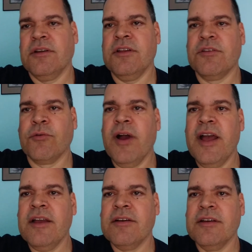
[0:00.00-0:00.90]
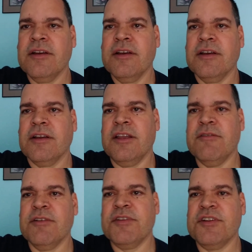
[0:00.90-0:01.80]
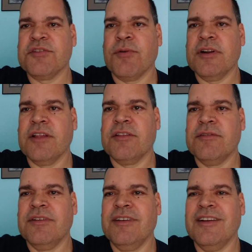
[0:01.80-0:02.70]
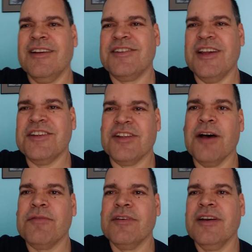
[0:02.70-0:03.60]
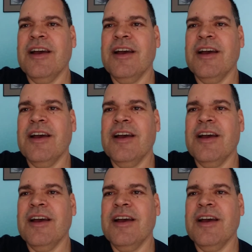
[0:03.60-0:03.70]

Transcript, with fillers: Either way, even if you just want to say stuff,